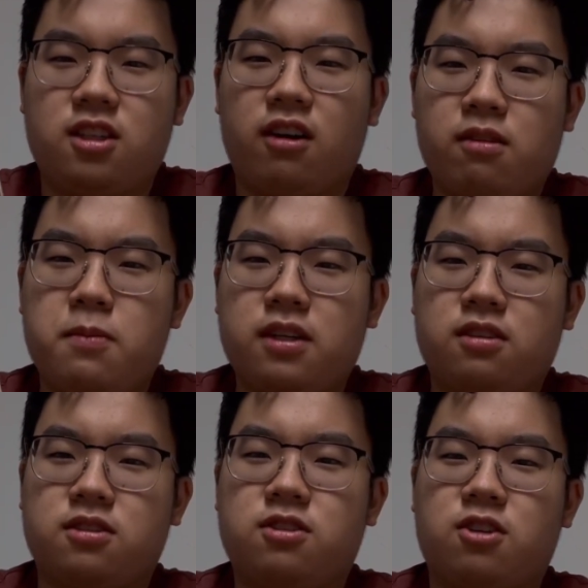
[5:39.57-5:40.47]

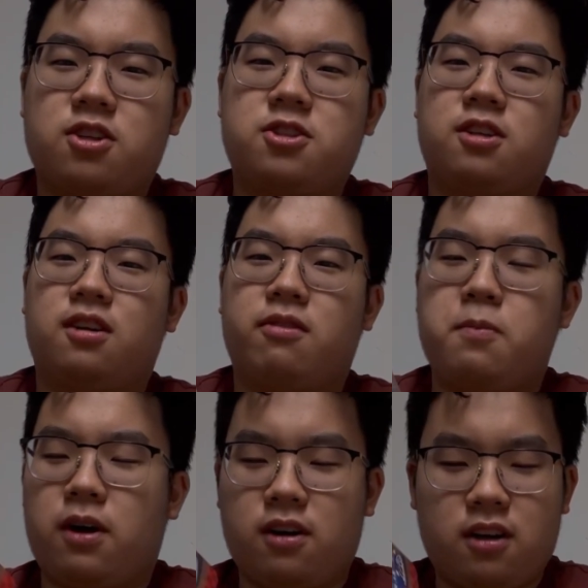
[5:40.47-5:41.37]
governmental structure of
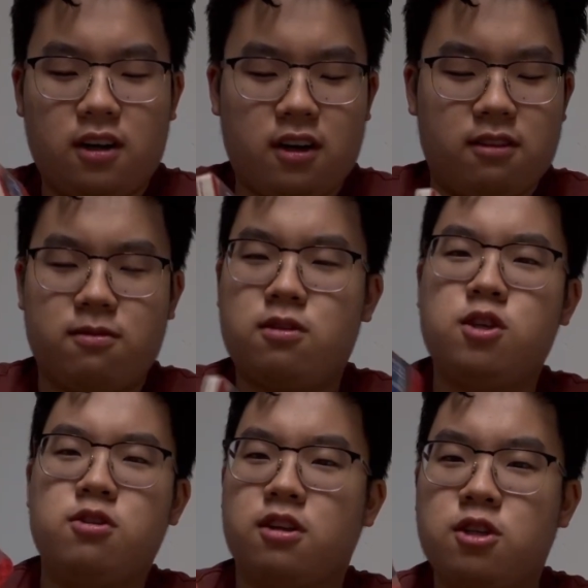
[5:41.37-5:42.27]
America,
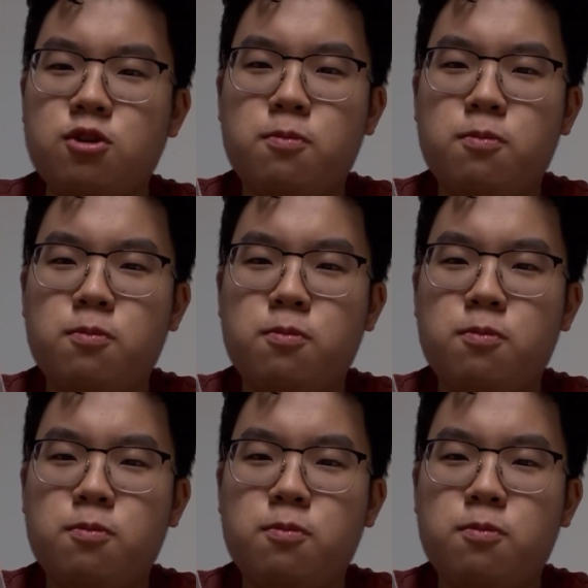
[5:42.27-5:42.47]
the two